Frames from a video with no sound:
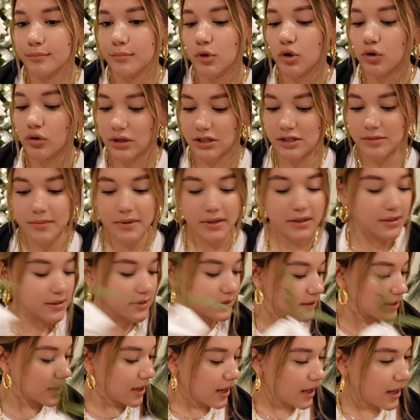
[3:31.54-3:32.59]

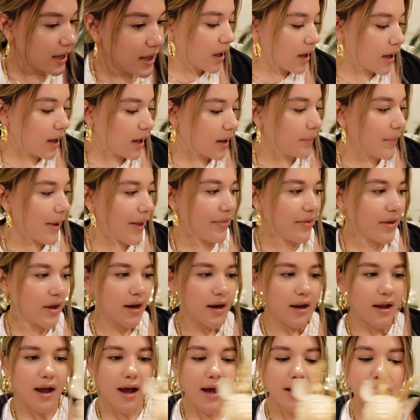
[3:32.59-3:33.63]
Christmas. And then
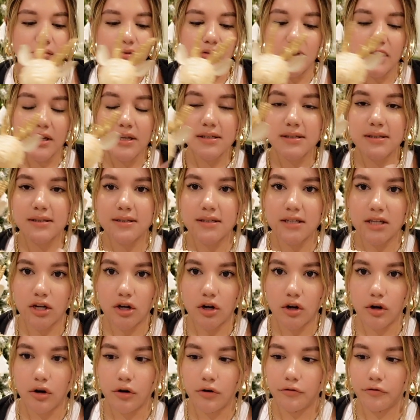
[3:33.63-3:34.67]
I got this
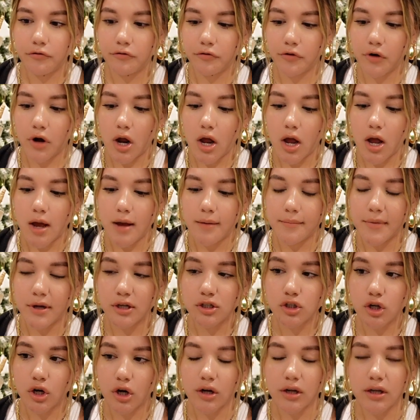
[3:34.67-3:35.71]
deer from
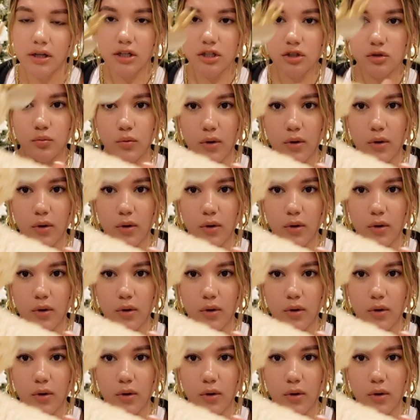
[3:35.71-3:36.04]
Target as